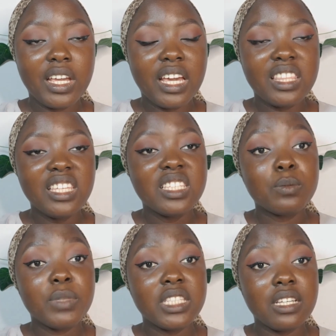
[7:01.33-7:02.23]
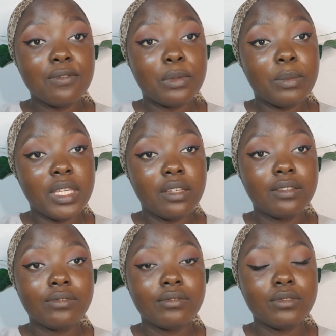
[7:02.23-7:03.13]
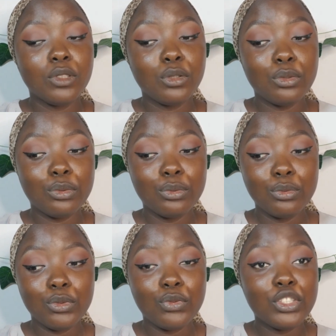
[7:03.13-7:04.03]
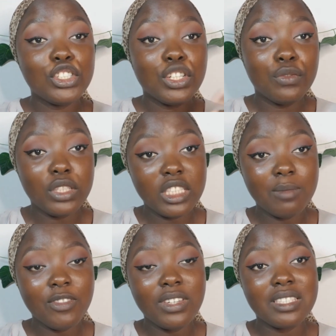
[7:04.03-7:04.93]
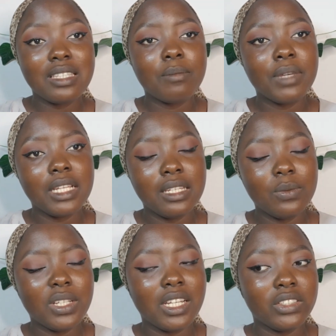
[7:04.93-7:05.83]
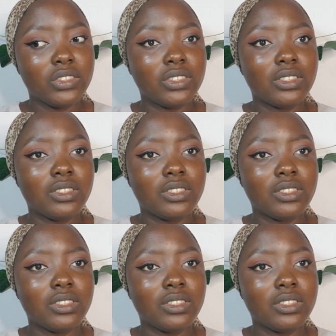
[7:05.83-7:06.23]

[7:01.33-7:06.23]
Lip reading: I think it's better for me, you know, to finish everything before I start battling with lashes.